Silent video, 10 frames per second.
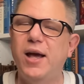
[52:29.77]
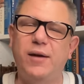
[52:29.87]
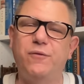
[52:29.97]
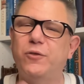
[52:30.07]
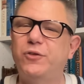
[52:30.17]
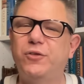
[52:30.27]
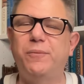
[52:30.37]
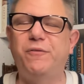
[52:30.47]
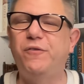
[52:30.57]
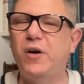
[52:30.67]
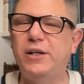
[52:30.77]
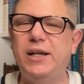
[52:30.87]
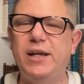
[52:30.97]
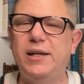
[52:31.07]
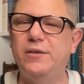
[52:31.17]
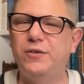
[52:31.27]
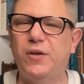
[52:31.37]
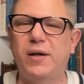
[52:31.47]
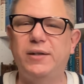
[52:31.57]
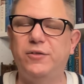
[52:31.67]
and for some funny
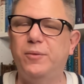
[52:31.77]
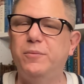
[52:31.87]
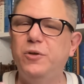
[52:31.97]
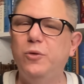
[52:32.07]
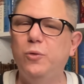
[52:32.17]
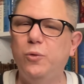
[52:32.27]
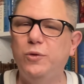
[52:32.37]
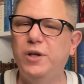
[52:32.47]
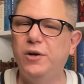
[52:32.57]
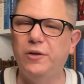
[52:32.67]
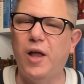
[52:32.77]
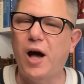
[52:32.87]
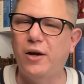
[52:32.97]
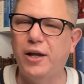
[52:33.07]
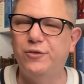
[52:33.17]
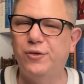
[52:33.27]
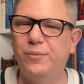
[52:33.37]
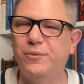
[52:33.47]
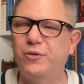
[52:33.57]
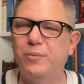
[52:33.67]
insights, some new
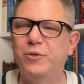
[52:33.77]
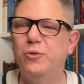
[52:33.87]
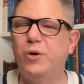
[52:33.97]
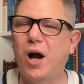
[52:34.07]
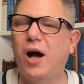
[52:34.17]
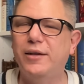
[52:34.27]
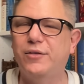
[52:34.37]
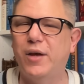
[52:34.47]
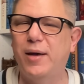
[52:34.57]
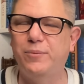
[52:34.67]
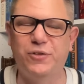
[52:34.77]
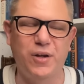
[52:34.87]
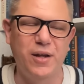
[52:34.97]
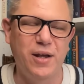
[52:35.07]
neologisms, some new concepts,